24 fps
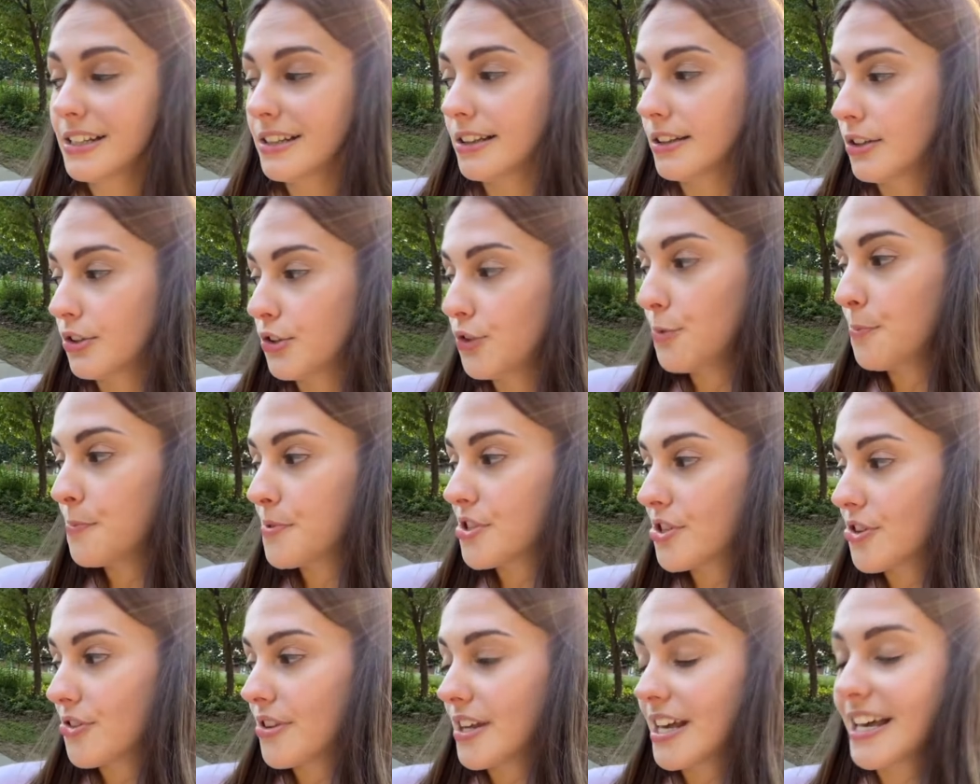loop
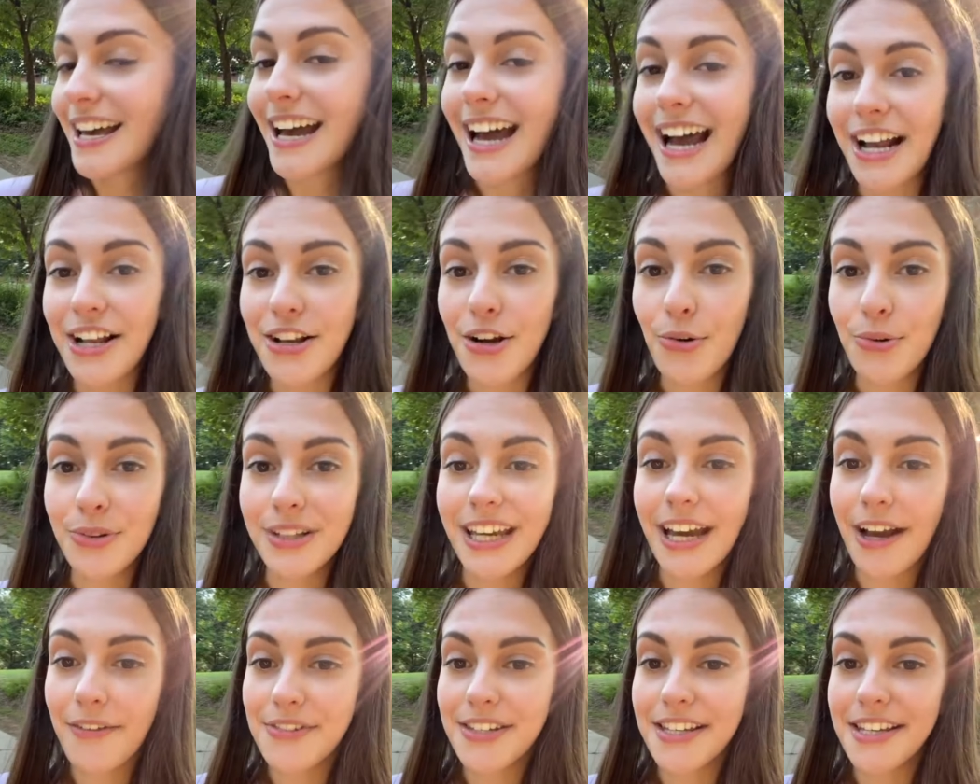so that I
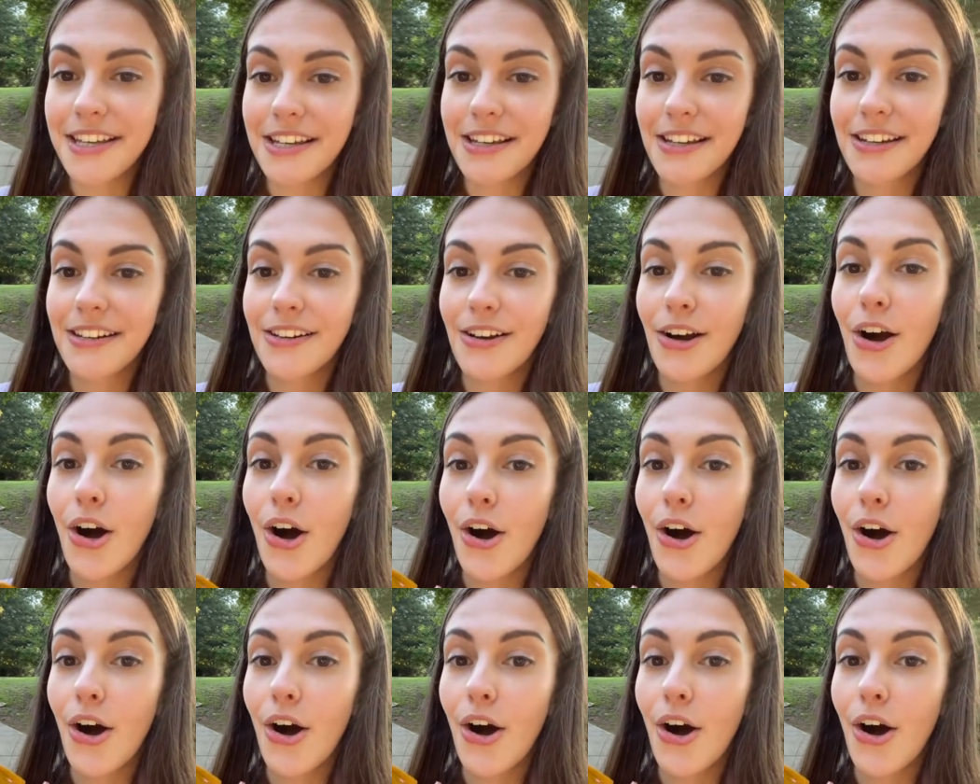only have to get it